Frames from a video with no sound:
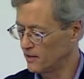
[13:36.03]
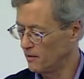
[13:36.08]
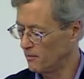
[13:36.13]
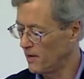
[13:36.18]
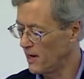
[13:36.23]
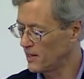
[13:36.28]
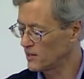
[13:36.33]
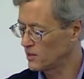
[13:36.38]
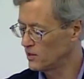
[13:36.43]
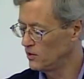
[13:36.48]

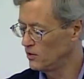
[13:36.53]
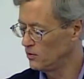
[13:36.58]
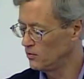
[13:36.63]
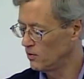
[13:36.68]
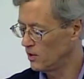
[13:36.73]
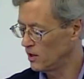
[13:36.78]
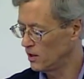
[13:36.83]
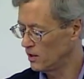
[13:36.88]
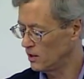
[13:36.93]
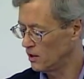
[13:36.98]
Imagine you
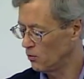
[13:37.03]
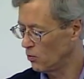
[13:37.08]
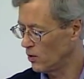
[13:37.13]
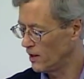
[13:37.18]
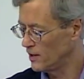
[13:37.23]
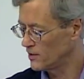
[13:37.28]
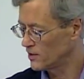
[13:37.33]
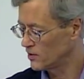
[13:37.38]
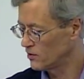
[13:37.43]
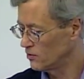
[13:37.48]
are a
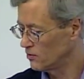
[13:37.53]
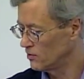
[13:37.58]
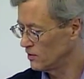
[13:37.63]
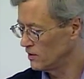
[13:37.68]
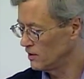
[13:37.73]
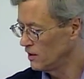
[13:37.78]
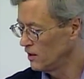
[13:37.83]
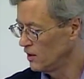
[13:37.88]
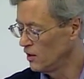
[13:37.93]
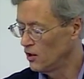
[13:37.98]
white student